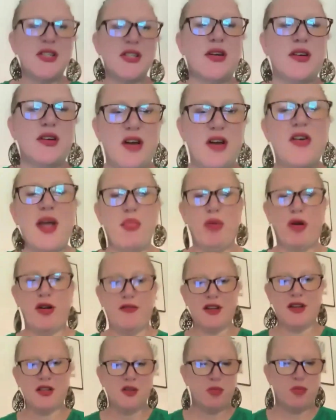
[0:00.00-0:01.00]
love to. Okay,
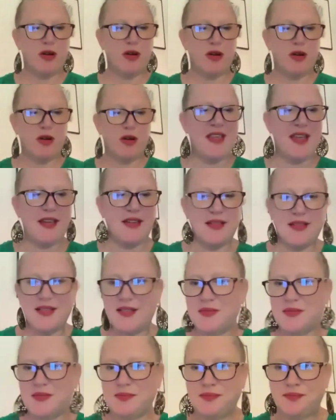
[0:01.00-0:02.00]
perfect. Thanks.
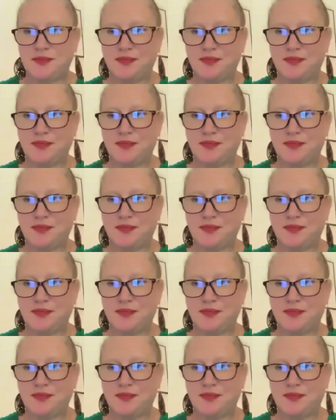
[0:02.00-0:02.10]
